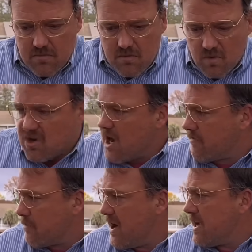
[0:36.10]
we'll cover the
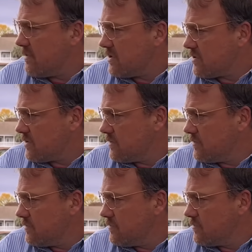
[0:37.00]
payments.
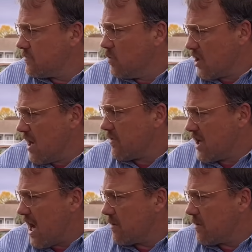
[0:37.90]
We'll cover the doctor